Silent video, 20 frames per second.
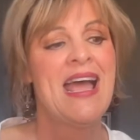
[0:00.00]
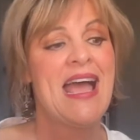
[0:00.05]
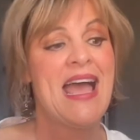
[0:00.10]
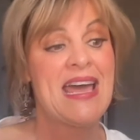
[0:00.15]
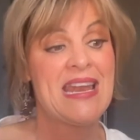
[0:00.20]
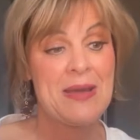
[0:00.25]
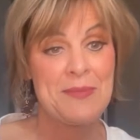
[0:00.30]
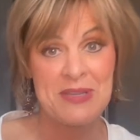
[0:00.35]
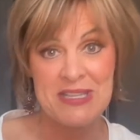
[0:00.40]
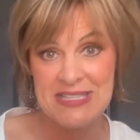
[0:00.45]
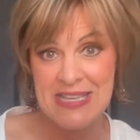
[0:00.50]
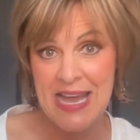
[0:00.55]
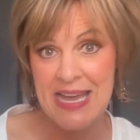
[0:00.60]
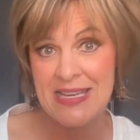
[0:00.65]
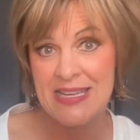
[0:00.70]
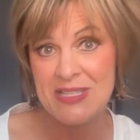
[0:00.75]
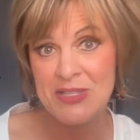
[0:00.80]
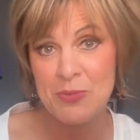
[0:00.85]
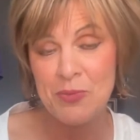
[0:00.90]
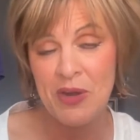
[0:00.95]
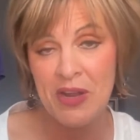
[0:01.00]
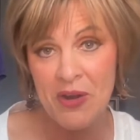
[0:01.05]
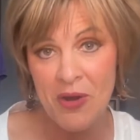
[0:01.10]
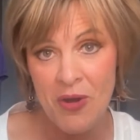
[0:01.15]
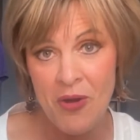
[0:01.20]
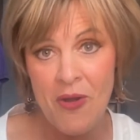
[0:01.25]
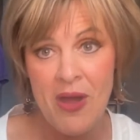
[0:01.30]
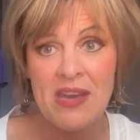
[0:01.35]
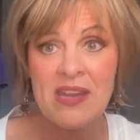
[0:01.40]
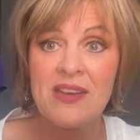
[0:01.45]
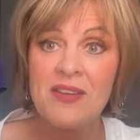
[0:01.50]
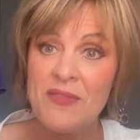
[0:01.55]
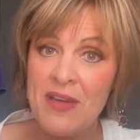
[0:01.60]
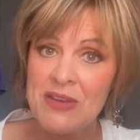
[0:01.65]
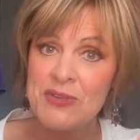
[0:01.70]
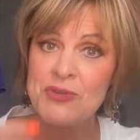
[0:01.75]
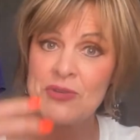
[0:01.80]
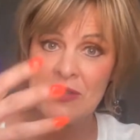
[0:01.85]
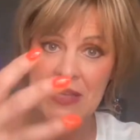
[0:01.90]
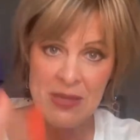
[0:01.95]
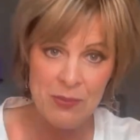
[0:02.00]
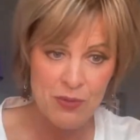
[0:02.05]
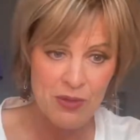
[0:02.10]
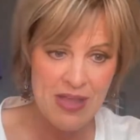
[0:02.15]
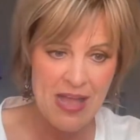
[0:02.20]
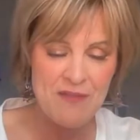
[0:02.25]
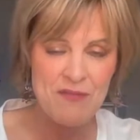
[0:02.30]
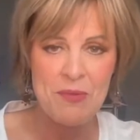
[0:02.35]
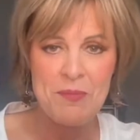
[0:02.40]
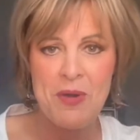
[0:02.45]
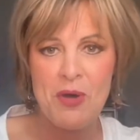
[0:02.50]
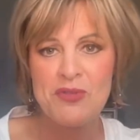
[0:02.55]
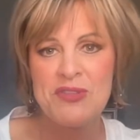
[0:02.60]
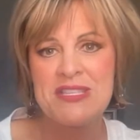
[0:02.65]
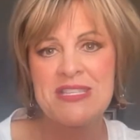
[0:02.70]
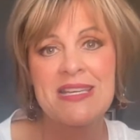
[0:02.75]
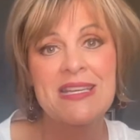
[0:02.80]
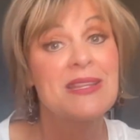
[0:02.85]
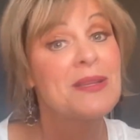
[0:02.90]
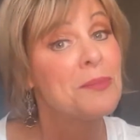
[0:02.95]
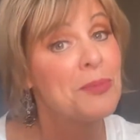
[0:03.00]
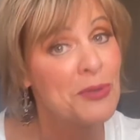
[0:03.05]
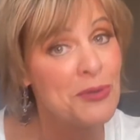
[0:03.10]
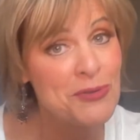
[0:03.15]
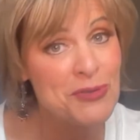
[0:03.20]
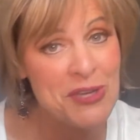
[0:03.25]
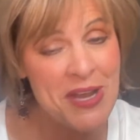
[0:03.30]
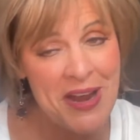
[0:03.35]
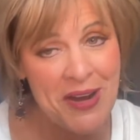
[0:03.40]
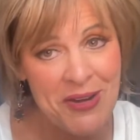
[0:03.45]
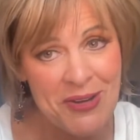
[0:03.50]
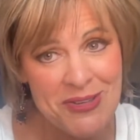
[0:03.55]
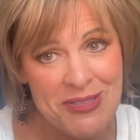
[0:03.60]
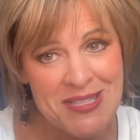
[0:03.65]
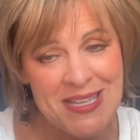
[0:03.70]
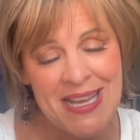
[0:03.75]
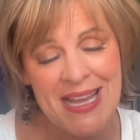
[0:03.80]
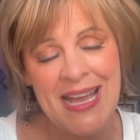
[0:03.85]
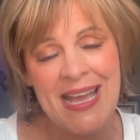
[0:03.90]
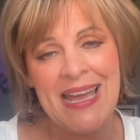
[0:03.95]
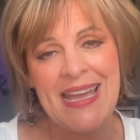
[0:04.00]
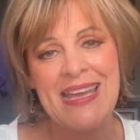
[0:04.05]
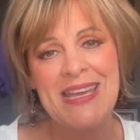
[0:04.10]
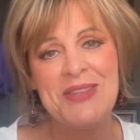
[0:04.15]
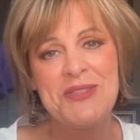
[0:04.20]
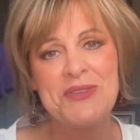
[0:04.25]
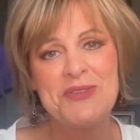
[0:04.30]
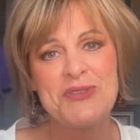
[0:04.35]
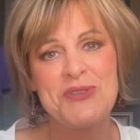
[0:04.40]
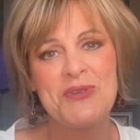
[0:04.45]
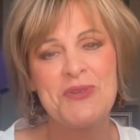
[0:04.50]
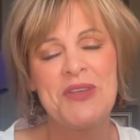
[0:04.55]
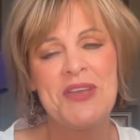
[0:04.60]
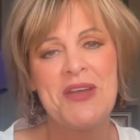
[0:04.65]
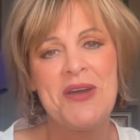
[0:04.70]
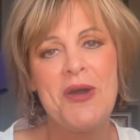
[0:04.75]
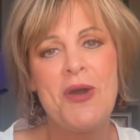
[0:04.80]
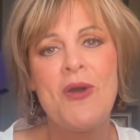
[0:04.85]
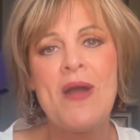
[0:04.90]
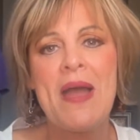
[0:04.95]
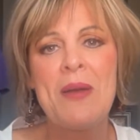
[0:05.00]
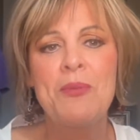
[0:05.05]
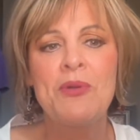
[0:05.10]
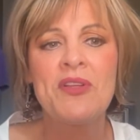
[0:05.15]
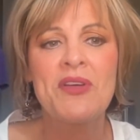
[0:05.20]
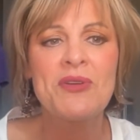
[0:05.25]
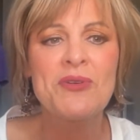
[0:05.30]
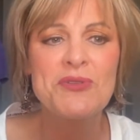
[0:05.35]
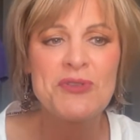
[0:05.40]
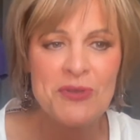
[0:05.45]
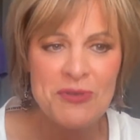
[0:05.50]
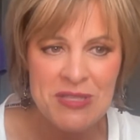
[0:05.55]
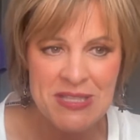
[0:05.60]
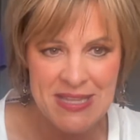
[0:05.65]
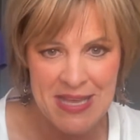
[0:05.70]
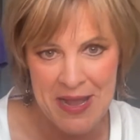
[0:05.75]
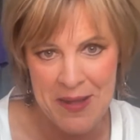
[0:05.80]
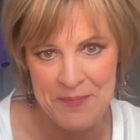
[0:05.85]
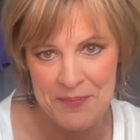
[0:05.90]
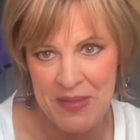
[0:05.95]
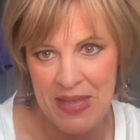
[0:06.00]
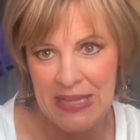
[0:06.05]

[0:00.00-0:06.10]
And I'm excited to bring her on. And eventually we'll have them both sit in the blue chairs in the studio and we'll introduce them.